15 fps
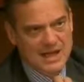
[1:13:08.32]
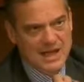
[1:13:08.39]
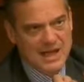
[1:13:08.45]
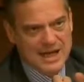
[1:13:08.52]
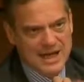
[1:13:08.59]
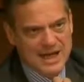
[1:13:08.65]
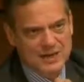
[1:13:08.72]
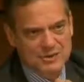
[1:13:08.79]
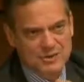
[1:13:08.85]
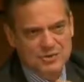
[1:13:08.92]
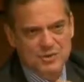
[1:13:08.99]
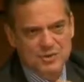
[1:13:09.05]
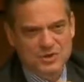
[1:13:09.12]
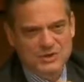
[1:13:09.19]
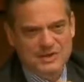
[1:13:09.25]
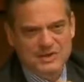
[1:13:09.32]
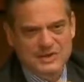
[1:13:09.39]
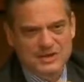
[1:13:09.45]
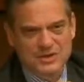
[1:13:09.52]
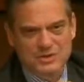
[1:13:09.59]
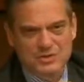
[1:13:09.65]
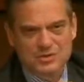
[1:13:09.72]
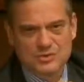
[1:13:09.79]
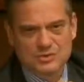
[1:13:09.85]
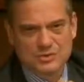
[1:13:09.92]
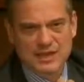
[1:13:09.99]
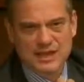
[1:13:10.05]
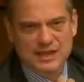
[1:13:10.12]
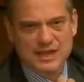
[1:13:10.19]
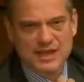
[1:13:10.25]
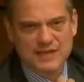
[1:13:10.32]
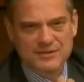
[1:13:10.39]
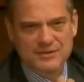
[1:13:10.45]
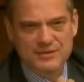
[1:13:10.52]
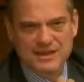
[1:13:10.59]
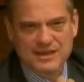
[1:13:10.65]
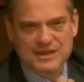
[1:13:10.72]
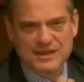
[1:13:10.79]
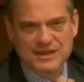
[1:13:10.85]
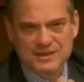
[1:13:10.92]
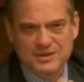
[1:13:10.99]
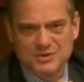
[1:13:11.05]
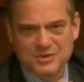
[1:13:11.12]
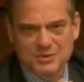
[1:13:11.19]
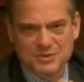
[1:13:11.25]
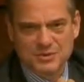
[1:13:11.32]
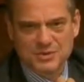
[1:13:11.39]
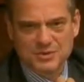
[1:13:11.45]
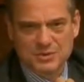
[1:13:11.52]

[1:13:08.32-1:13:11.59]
I don't know to what extent I haven't read that in your book,